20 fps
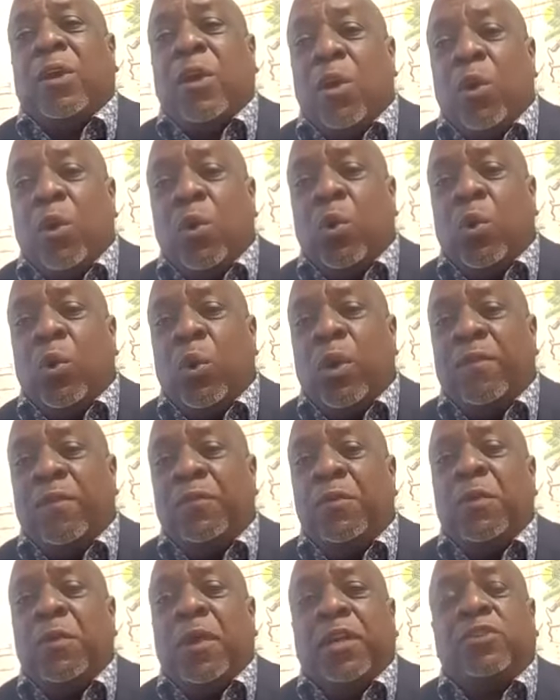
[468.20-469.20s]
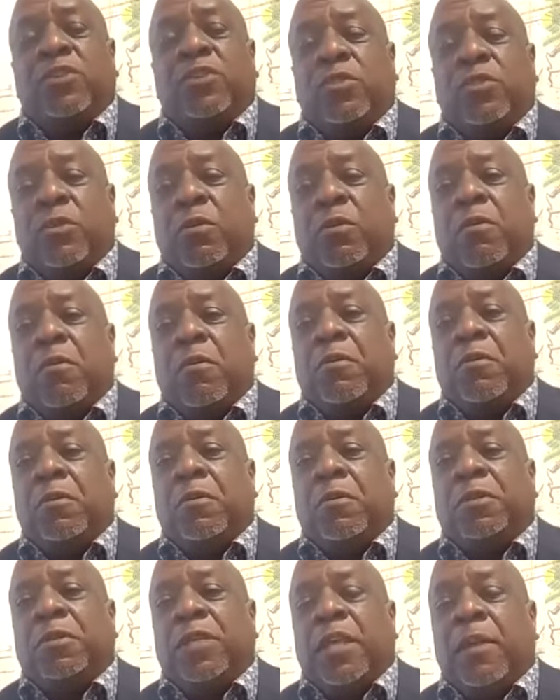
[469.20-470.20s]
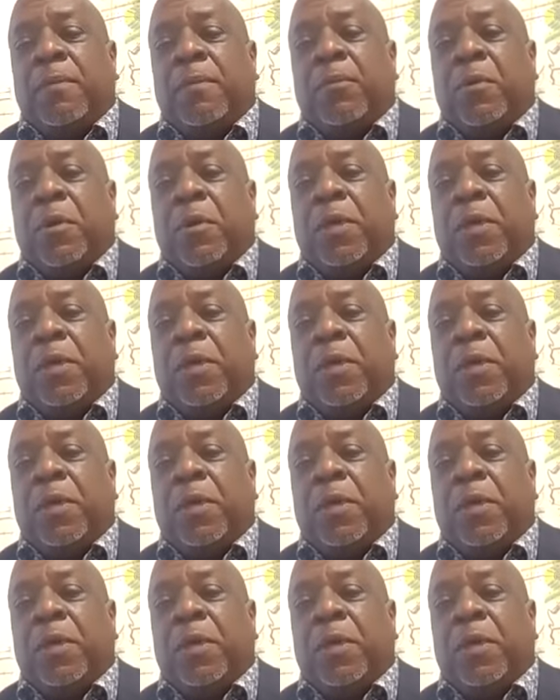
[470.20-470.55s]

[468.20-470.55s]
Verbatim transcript: gold. If you had sugar on your table,